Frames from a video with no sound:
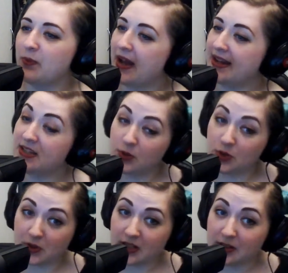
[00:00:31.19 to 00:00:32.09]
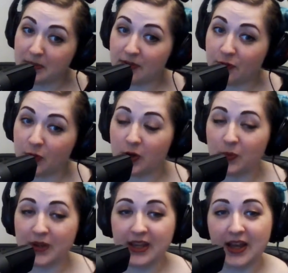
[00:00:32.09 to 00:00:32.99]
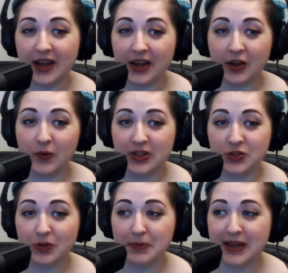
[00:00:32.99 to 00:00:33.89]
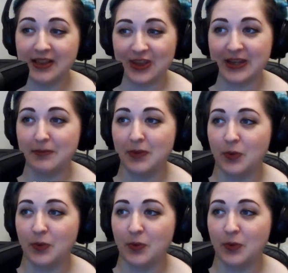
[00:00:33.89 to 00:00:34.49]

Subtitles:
as usual, before we go into our main theme,